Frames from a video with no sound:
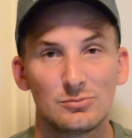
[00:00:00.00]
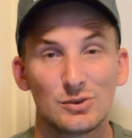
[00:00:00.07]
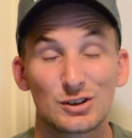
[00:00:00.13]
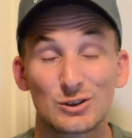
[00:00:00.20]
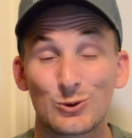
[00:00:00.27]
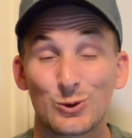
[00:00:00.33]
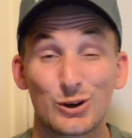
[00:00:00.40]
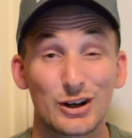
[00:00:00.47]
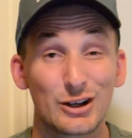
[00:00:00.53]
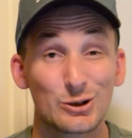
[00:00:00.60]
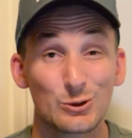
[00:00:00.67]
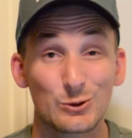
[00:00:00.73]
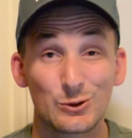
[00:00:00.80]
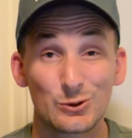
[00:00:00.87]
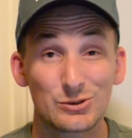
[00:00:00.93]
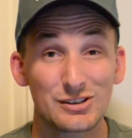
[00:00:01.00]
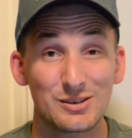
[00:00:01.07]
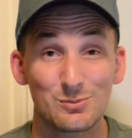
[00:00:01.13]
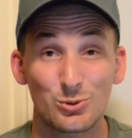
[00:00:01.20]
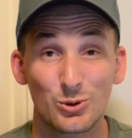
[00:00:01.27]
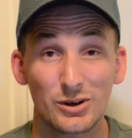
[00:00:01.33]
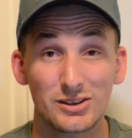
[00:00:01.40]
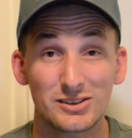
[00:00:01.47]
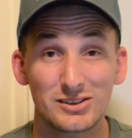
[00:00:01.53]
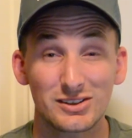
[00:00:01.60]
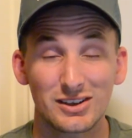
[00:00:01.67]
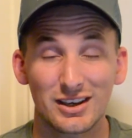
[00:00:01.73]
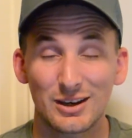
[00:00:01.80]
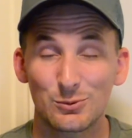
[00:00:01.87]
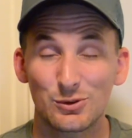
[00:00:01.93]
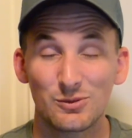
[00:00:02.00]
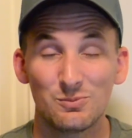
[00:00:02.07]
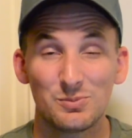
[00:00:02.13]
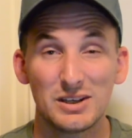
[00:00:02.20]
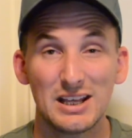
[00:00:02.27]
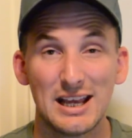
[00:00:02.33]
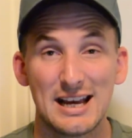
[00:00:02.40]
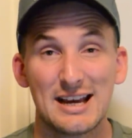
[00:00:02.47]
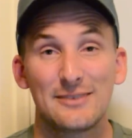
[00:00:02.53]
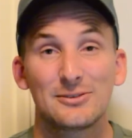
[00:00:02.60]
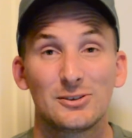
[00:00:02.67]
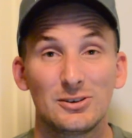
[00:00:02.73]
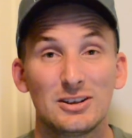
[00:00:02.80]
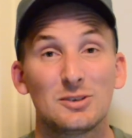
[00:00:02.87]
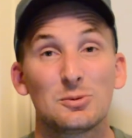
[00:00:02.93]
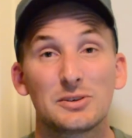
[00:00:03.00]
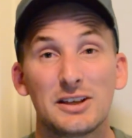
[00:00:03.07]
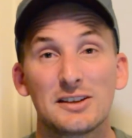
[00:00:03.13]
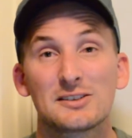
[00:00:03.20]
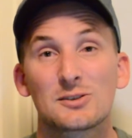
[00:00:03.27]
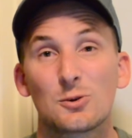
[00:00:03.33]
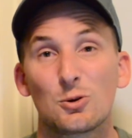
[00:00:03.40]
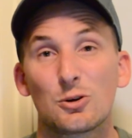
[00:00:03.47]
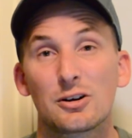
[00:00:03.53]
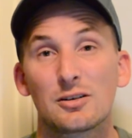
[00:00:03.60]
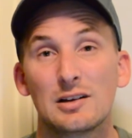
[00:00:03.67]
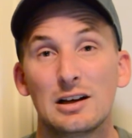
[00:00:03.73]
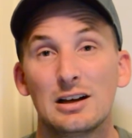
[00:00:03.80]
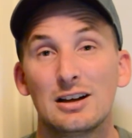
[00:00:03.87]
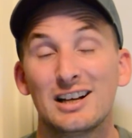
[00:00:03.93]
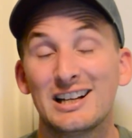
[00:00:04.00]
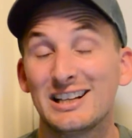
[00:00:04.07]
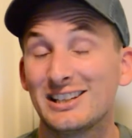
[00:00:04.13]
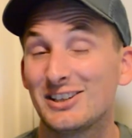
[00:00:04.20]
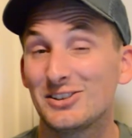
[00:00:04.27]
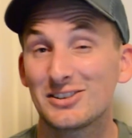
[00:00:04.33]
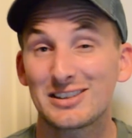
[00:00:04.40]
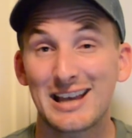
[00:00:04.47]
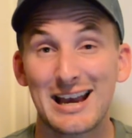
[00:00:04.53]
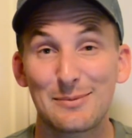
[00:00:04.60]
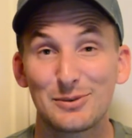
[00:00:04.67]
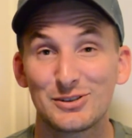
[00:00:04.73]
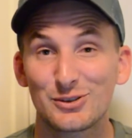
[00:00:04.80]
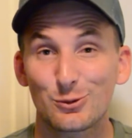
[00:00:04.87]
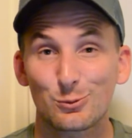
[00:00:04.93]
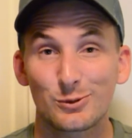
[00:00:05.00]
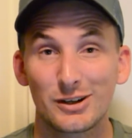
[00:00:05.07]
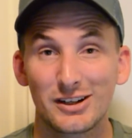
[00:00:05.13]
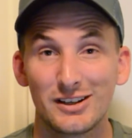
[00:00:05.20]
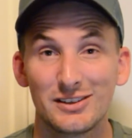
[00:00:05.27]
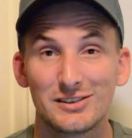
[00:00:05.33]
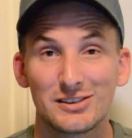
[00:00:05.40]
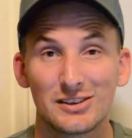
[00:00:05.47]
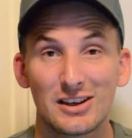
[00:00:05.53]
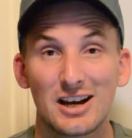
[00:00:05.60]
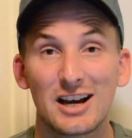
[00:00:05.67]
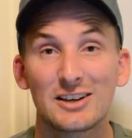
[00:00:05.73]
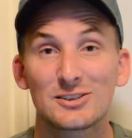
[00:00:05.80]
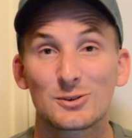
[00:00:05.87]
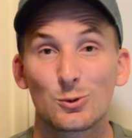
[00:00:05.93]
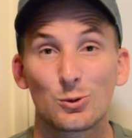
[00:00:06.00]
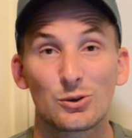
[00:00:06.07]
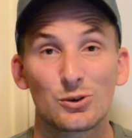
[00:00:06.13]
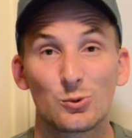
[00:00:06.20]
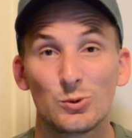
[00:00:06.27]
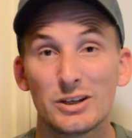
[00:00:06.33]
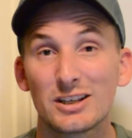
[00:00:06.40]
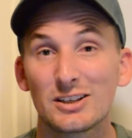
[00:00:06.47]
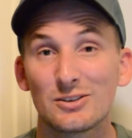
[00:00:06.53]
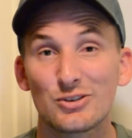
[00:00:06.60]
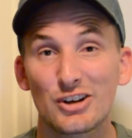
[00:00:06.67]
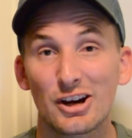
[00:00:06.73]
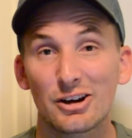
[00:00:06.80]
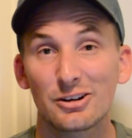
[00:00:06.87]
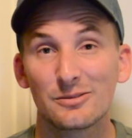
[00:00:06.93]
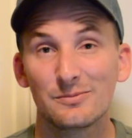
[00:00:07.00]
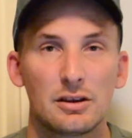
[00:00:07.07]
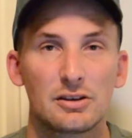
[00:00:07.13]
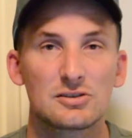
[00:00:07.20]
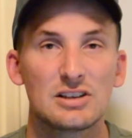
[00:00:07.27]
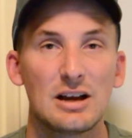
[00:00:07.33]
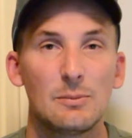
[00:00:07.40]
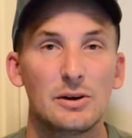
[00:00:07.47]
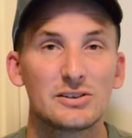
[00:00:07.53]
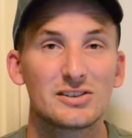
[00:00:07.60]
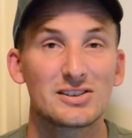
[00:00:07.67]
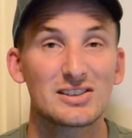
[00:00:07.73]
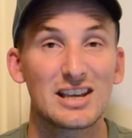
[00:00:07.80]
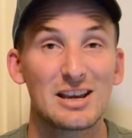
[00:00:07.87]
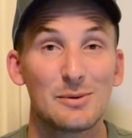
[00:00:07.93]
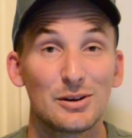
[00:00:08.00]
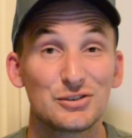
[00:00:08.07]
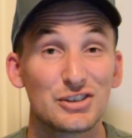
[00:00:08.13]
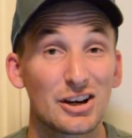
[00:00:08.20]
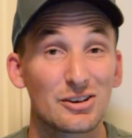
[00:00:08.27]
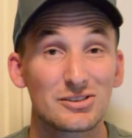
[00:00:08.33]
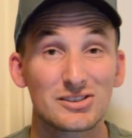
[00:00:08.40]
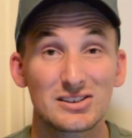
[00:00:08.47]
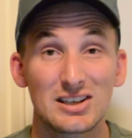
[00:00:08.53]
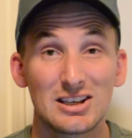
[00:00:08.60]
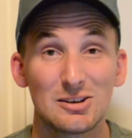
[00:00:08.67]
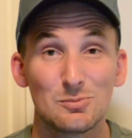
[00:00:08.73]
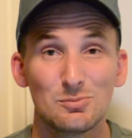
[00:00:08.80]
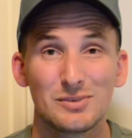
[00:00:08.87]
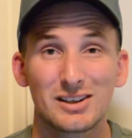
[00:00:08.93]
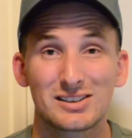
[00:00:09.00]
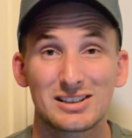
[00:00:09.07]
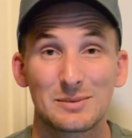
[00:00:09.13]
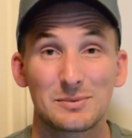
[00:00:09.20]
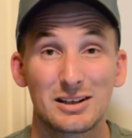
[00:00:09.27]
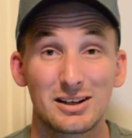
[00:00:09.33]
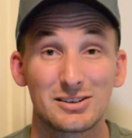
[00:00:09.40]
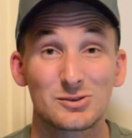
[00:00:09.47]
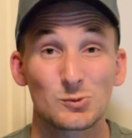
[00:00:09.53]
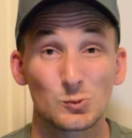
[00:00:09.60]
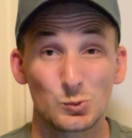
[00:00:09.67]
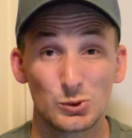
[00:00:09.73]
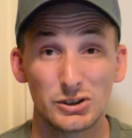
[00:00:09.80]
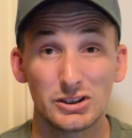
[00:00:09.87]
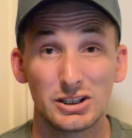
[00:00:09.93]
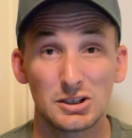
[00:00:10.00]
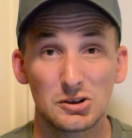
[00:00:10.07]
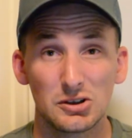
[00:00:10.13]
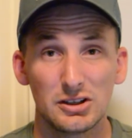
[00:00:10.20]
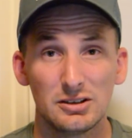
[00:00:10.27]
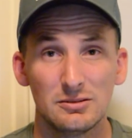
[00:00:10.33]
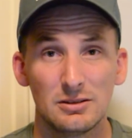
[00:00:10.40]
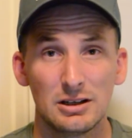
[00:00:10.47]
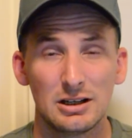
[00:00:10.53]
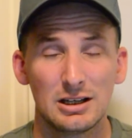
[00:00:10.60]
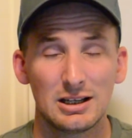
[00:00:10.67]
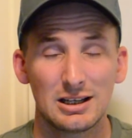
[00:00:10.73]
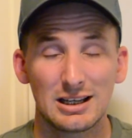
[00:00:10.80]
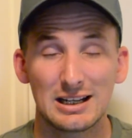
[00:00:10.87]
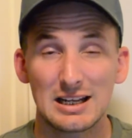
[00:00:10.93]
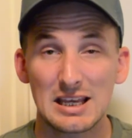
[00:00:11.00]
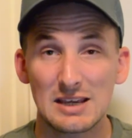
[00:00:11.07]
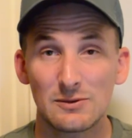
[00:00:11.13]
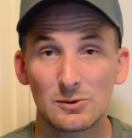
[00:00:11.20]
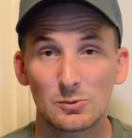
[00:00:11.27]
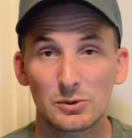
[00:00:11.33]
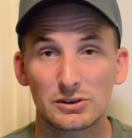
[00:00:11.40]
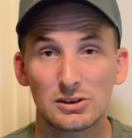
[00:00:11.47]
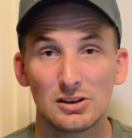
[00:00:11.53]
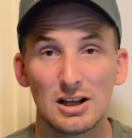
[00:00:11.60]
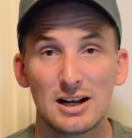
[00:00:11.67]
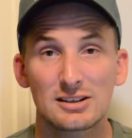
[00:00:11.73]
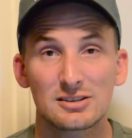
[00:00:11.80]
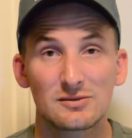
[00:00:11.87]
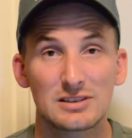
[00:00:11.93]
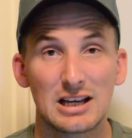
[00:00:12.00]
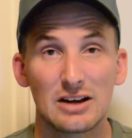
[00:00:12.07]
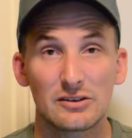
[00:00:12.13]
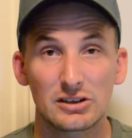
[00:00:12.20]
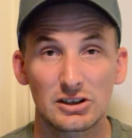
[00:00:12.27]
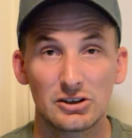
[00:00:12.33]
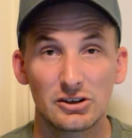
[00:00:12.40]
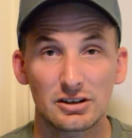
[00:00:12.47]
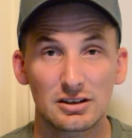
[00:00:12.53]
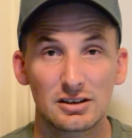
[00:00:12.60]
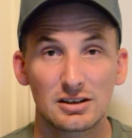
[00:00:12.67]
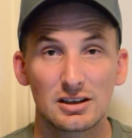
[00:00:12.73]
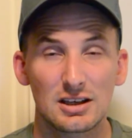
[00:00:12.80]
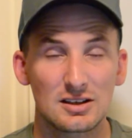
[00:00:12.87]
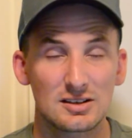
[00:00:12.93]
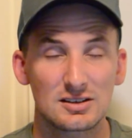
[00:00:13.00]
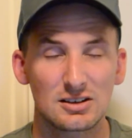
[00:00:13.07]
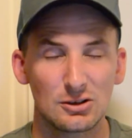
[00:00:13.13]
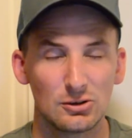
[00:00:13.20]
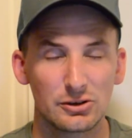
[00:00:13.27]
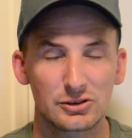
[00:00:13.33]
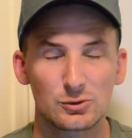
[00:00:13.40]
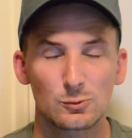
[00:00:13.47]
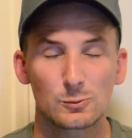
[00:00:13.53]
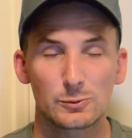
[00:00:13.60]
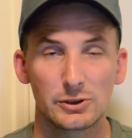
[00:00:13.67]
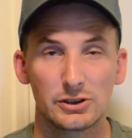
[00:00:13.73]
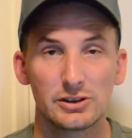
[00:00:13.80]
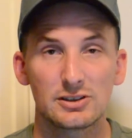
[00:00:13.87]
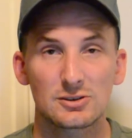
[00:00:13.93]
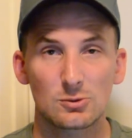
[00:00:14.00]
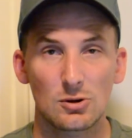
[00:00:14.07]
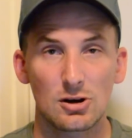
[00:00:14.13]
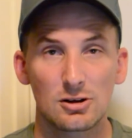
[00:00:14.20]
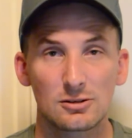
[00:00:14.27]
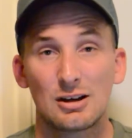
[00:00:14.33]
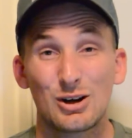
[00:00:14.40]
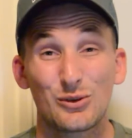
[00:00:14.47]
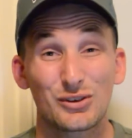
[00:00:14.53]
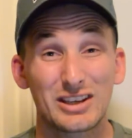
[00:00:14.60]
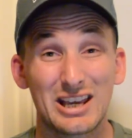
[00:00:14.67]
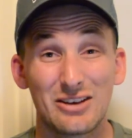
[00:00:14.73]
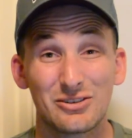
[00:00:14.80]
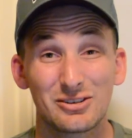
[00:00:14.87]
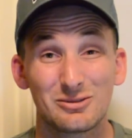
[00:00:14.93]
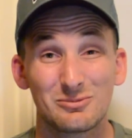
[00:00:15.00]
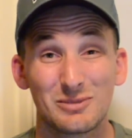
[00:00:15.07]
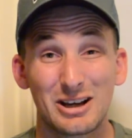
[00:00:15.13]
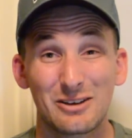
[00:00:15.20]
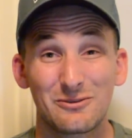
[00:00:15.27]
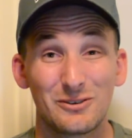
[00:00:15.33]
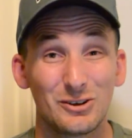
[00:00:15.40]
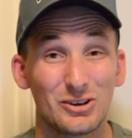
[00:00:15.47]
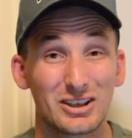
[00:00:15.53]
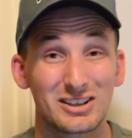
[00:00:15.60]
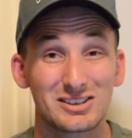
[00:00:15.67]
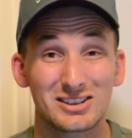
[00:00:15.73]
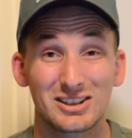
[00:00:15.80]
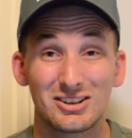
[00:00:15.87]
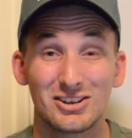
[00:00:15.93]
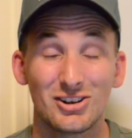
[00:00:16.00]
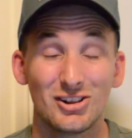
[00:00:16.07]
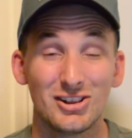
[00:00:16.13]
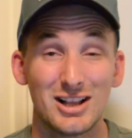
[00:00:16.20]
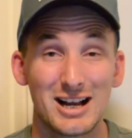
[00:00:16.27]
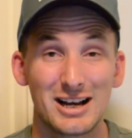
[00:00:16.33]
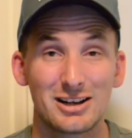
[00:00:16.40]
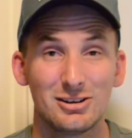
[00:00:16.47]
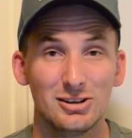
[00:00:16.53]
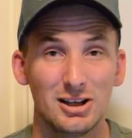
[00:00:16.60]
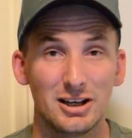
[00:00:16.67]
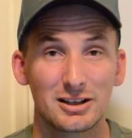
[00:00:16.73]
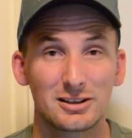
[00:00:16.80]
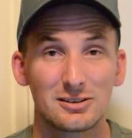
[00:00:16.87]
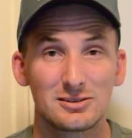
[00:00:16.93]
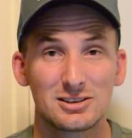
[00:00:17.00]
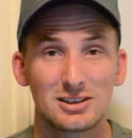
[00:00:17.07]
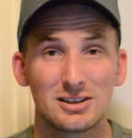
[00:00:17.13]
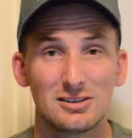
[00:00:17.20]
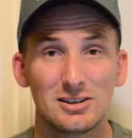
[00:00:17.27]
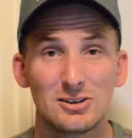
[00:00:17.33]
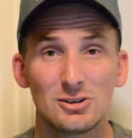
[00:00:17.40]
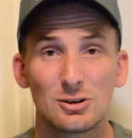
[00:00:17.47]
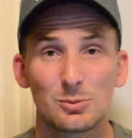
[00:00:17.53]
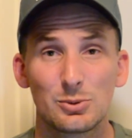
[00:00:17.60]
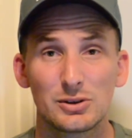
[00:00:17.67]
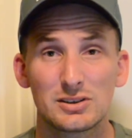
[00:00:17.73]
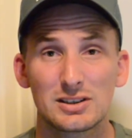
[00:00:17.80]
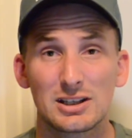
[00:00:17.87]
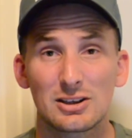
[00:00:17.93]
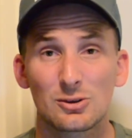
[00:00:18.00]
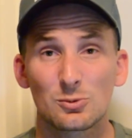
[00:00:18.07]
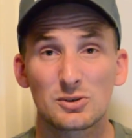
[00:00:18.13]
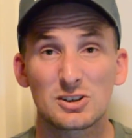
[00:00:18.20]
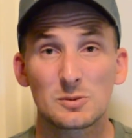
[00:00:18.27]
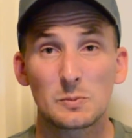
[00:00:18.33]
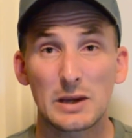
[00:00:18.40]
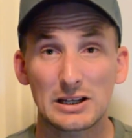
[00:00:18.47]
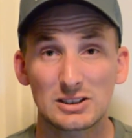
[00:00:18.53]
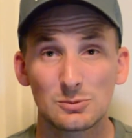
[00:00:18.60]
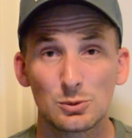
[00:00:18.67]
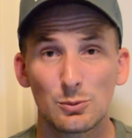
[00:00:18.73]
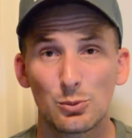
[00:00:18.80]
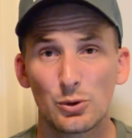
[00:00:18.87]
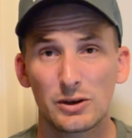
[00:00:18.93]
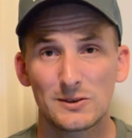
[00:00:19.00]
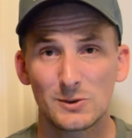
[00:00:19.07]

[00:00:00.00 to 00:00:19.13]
You scored 113 points and would have beat half the league with that score. You just happened to run into the high score of the week in Jared. There's not much to say about Jared's team except that it's really good. And even with the loss of Dalvin Cook, he still looks really strong. However, Kevin, I feel like is going to need a lot of luck to continue to put together respectable point